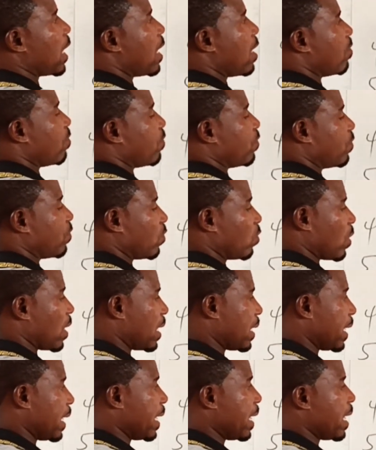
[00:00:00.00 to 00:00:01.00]
we have
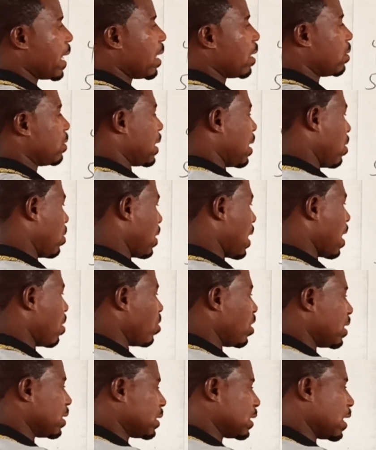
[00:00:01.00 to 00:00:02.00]
1 here.
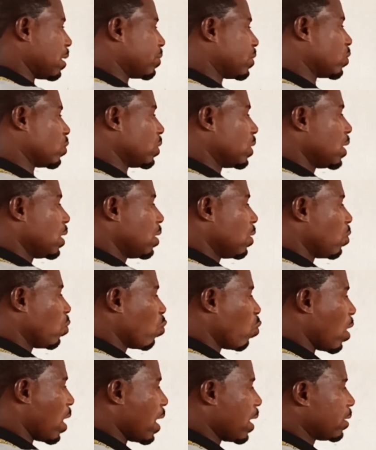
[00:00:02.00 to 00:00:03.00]
Now, how many steps?
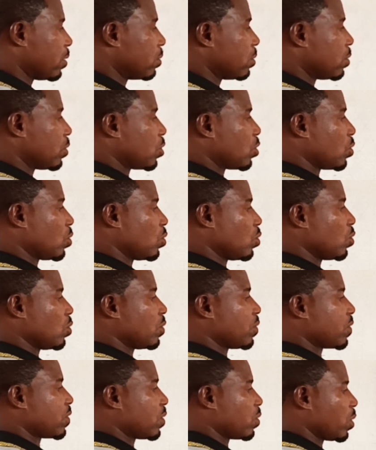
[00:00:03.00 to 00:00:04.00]
1,
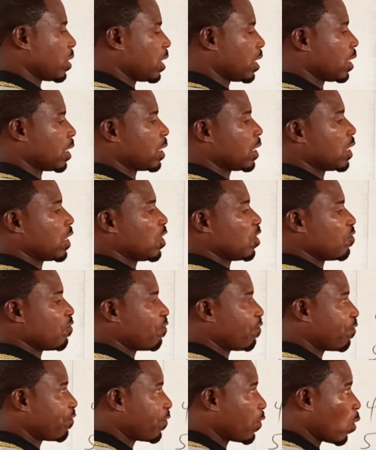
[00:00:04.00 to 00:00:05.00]
2, 3,
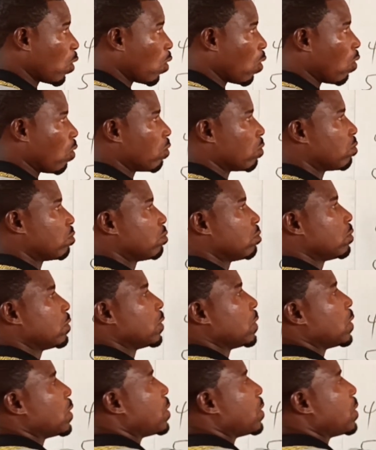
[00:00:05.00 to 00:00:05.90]
4.